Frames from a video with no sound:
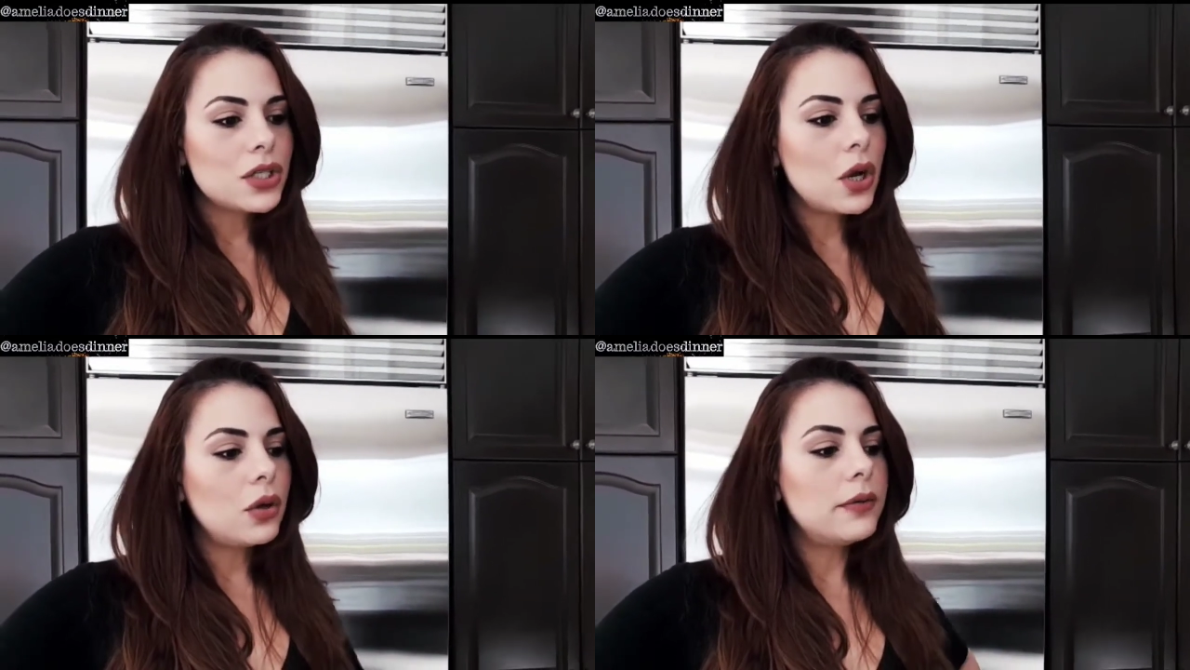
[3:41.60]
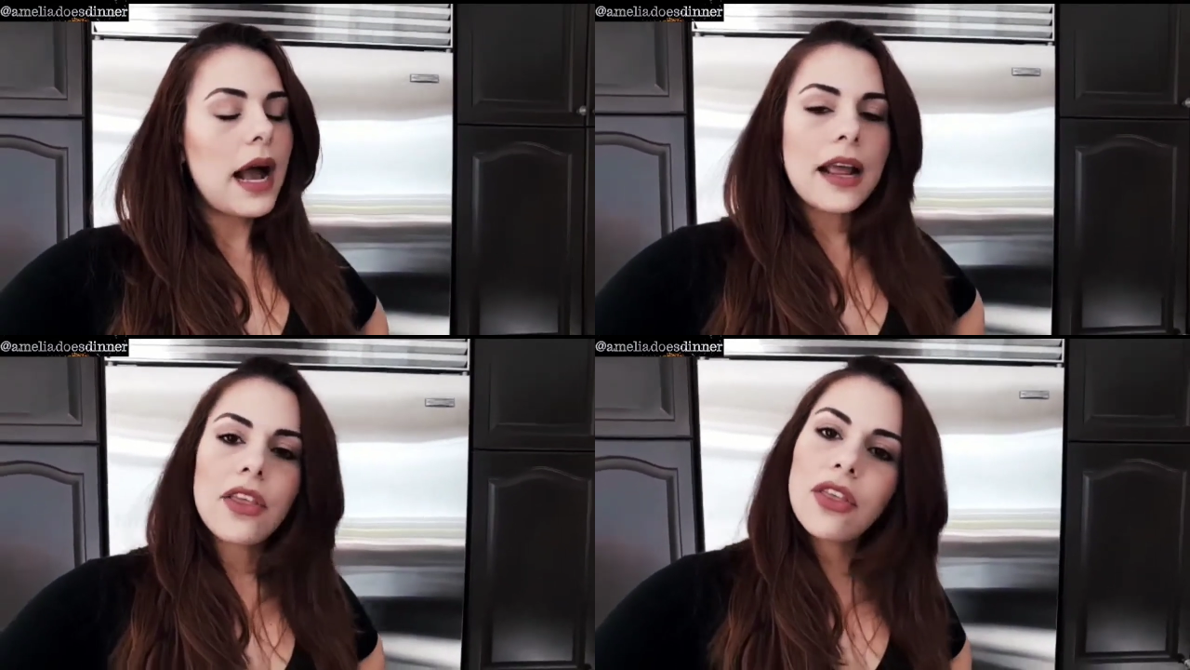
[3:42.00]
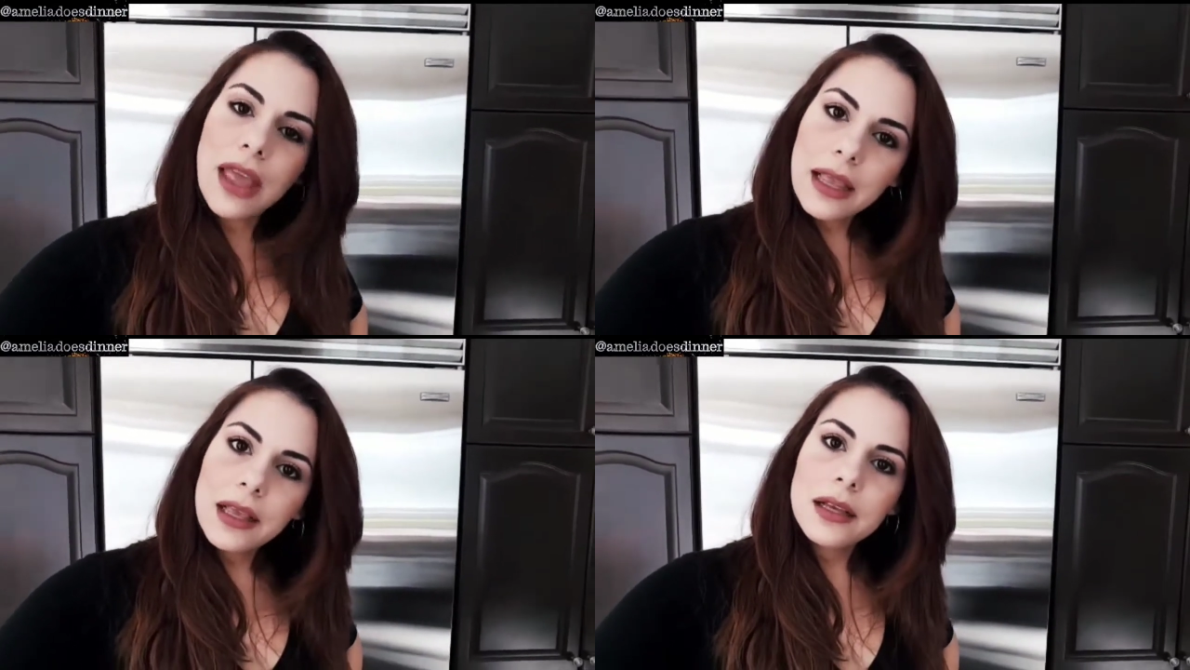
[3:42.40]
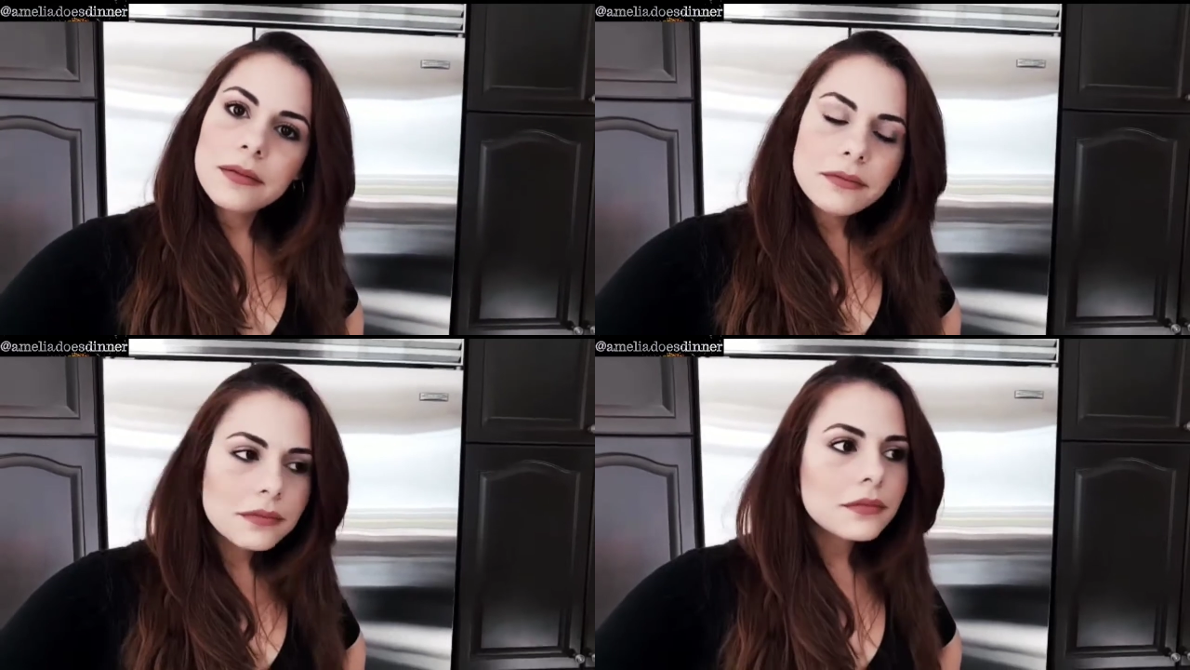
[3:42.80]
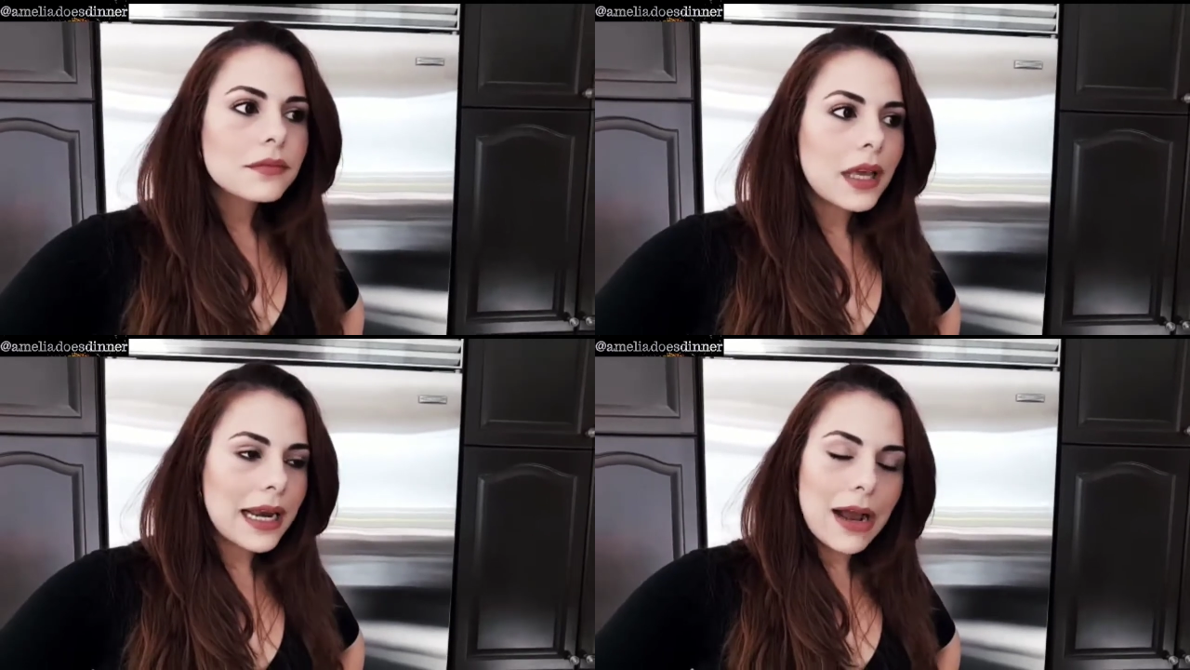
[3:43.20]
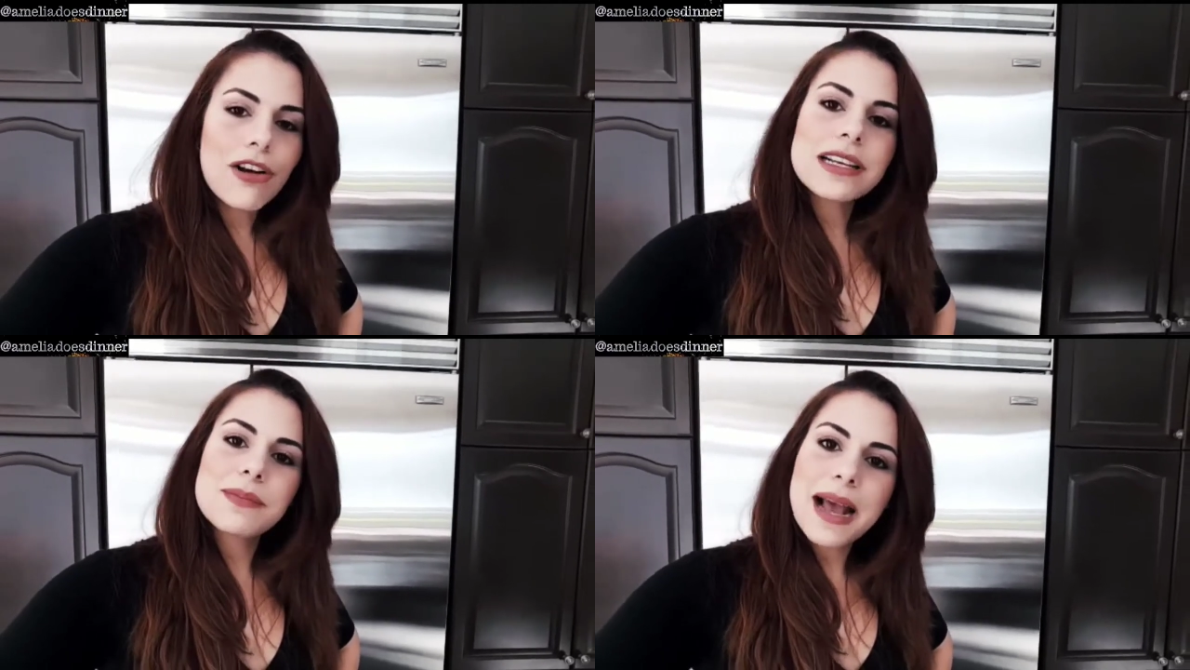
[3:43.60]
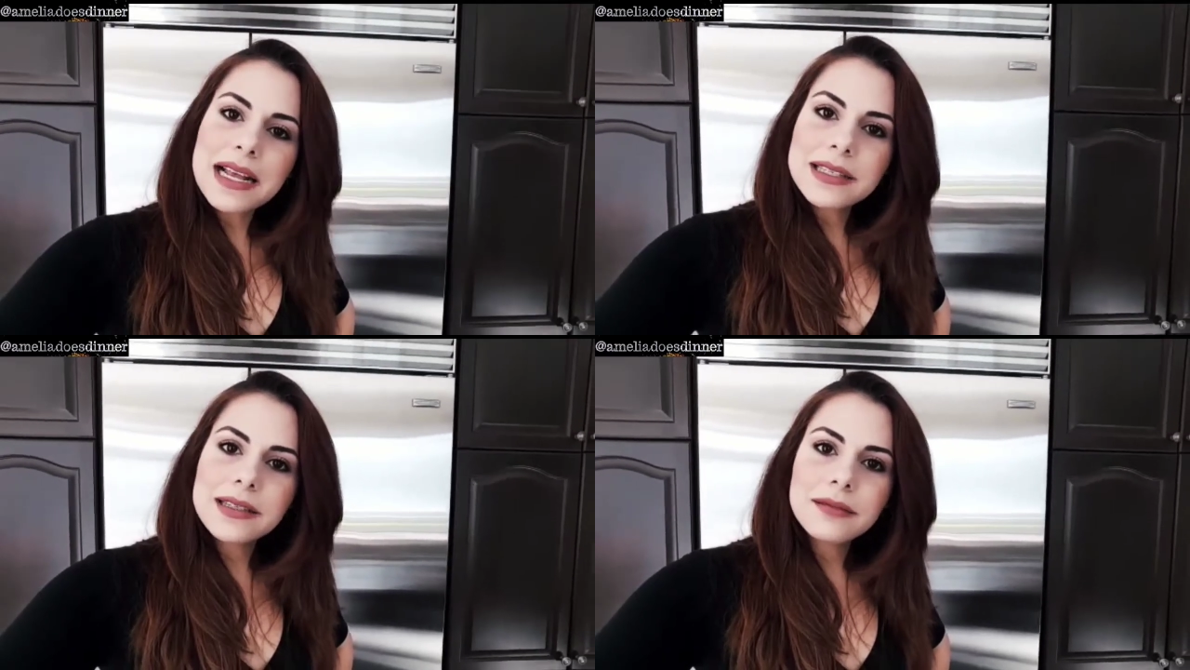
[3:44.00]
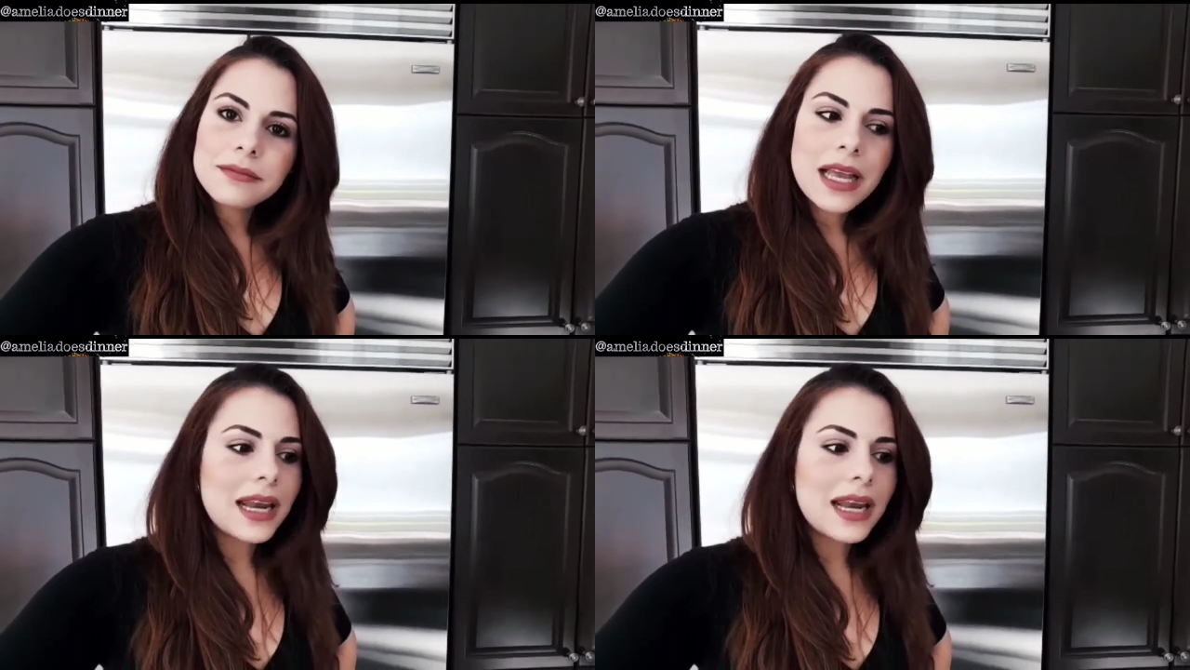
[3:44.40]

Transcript: So I think an hour has passed